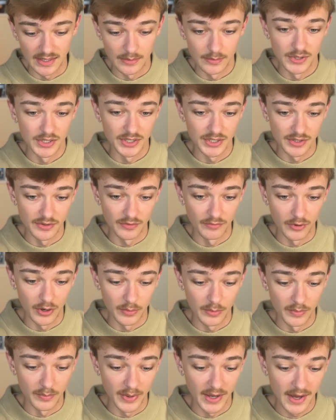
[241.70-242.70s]
images of the
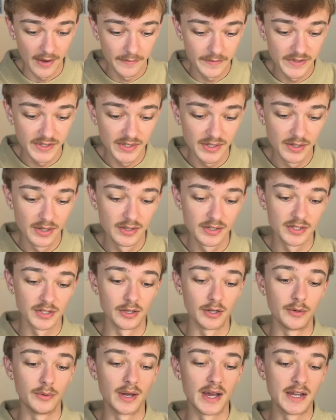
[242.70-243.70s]
Roman baths.
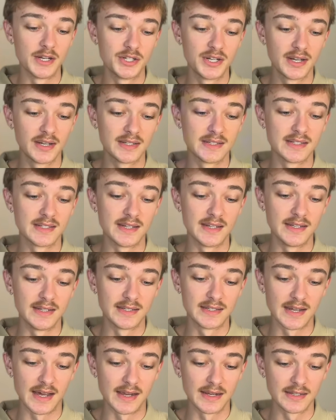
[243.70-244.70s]
So as you can see, it
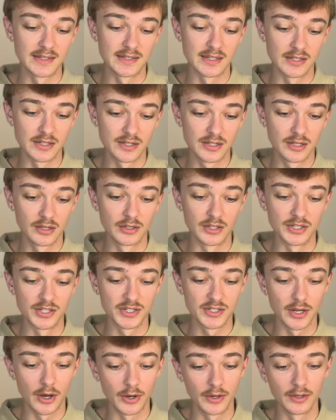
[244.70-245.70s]
takes the
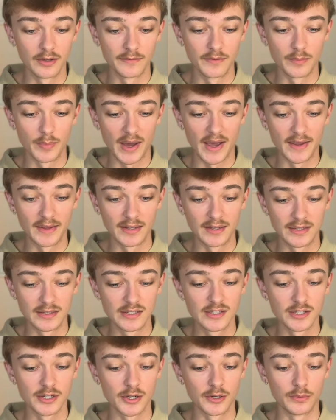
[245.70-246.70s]
style of the painting.
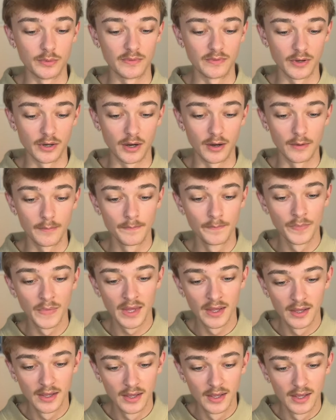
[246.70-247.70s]
So we've got
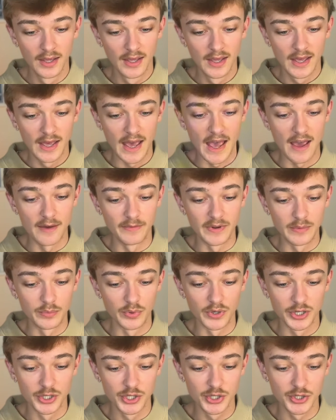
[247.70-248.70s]
heavy
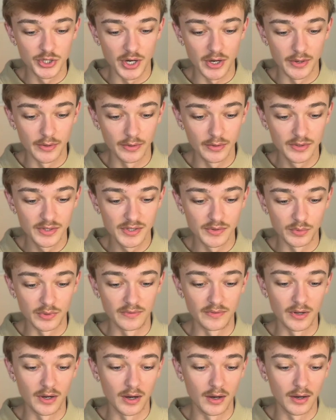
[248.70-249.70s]
brush strokes, we've
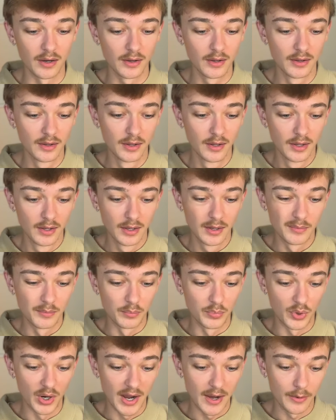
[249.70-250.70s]
got
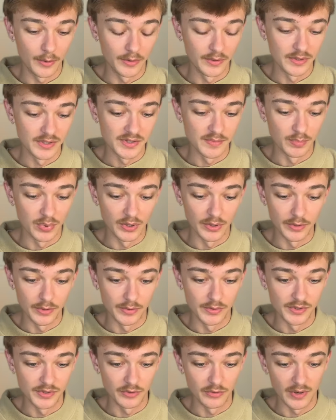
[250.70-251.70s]
browns,
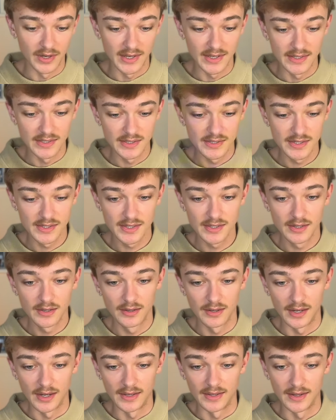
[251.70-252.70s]
blues, greens,
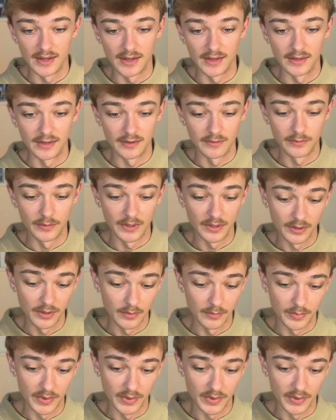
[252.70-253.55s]
and then if we look at